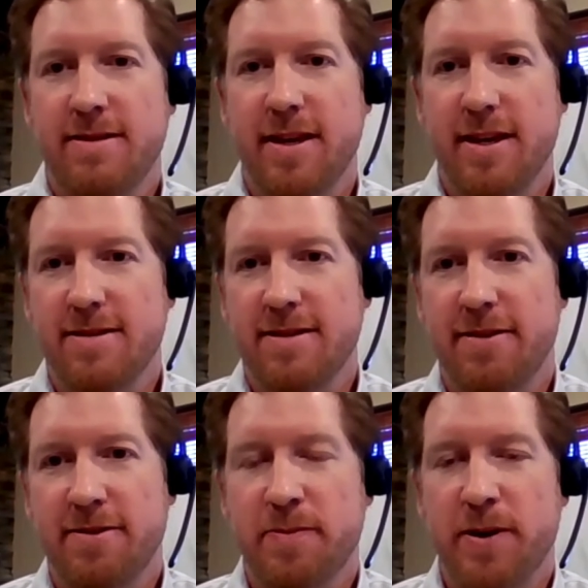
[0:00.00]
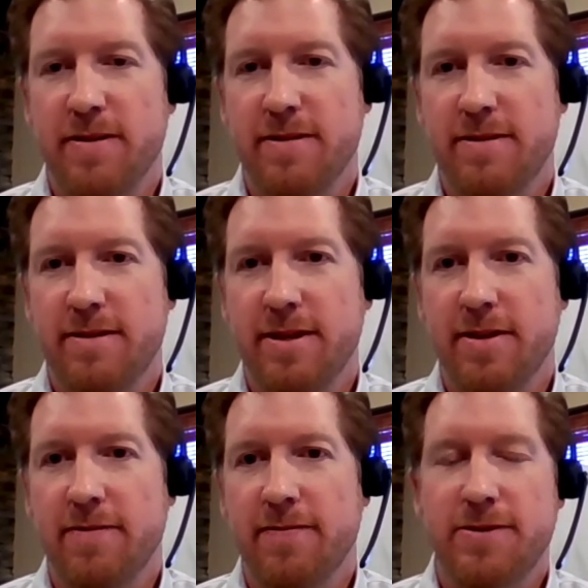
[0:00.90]
thanks in large part to the
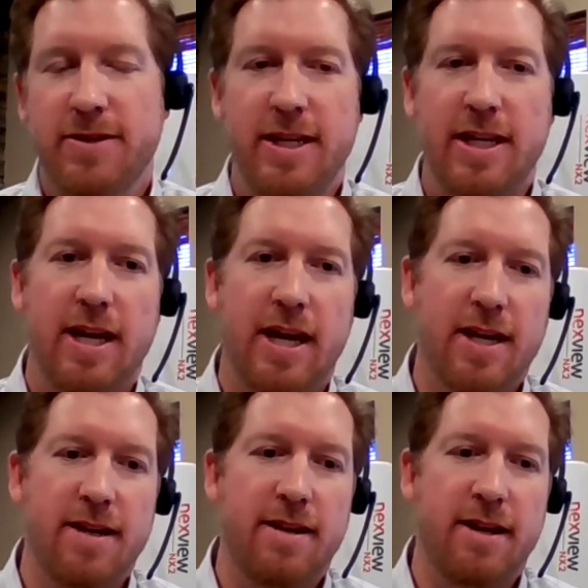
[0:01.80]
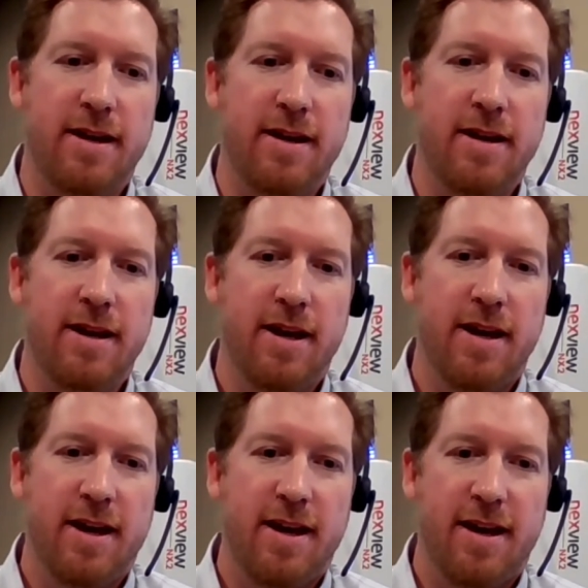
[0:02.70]
university and
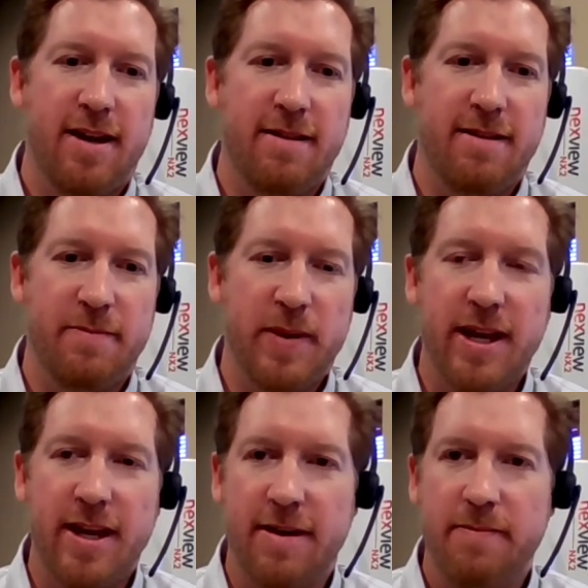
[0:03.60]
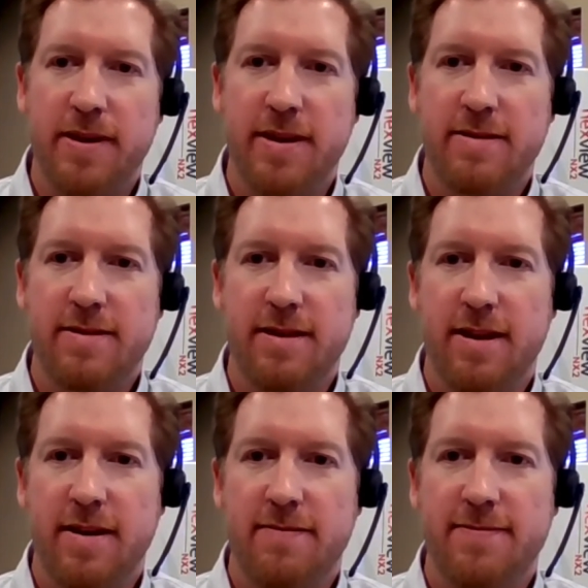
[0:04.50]
the many companies
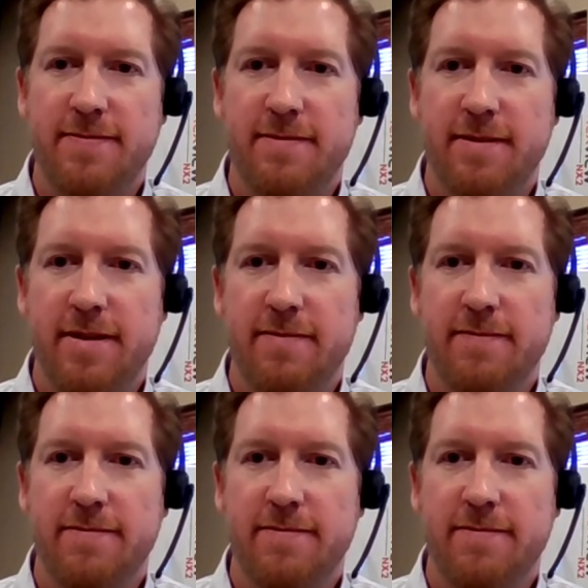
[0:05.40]
that have